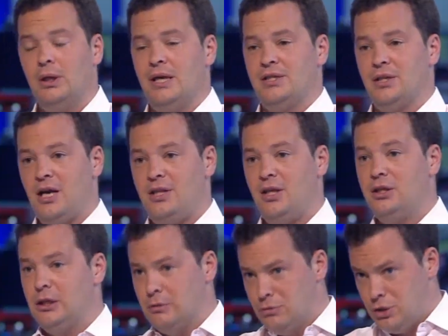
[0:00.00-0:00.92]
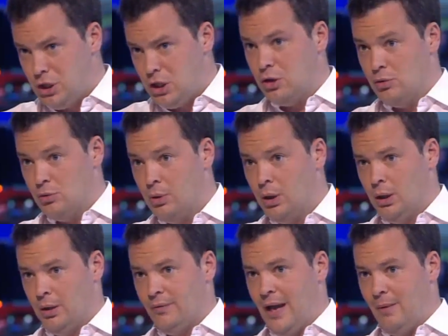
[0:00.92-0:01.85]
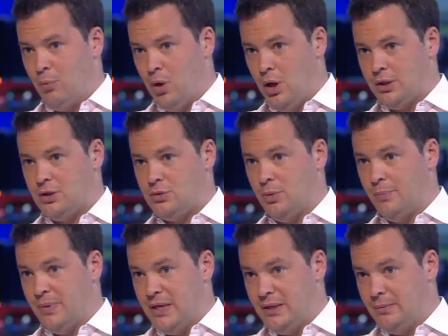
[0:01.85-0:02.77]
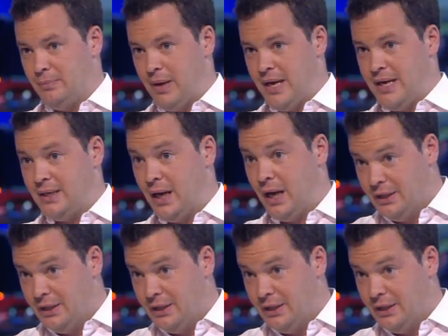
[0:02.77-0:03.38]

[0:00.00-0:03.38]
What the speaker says: is either you knew that workers were being paid